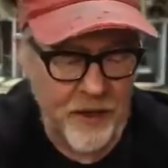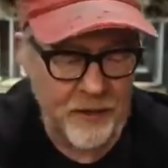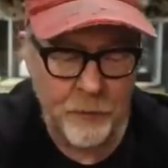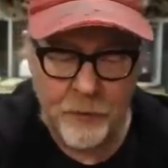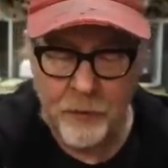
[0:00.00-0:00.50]

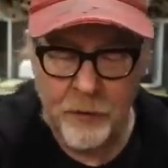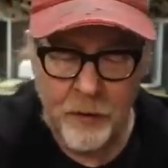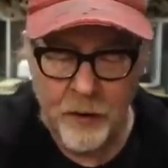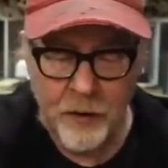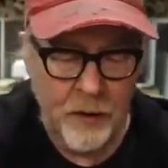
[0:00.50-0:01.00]
bottom
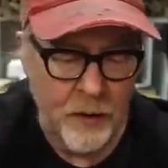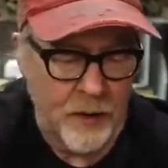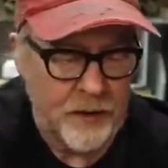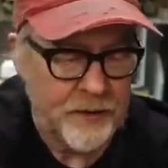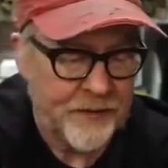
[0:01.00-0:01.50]

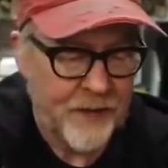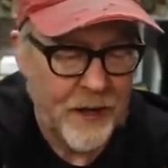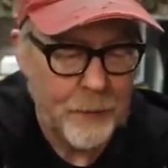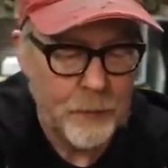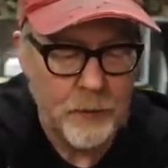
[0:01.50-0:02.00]
and the
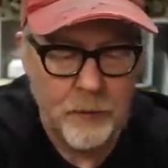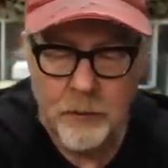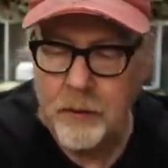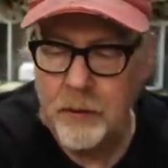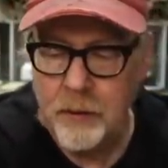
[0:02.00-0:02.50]
top
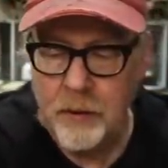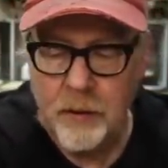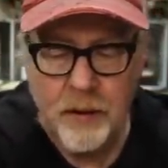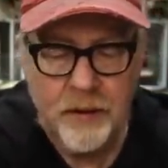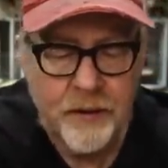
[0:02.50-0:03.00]

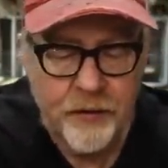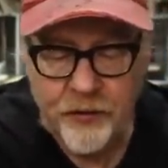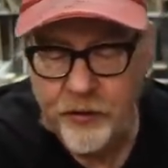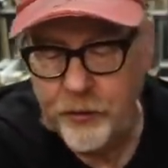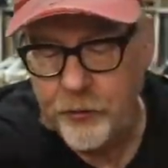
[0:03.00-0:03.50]
and the
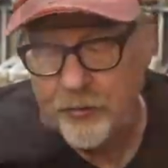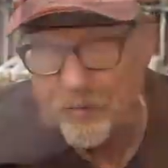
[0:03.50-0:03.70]
two